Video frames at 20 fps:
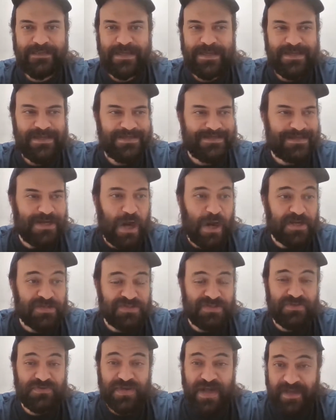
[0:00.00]
It
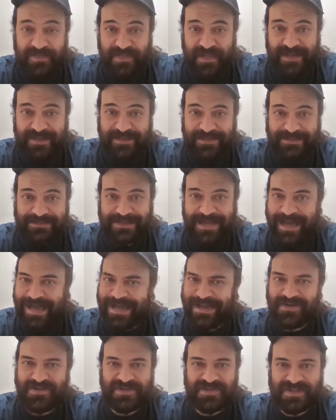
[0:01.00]
costs you nothing.
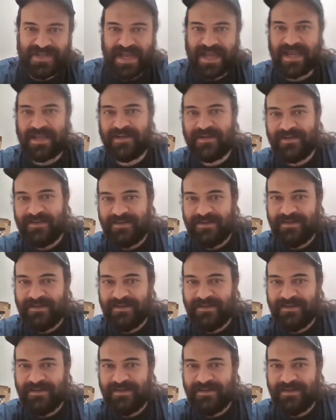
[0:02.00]
I understand.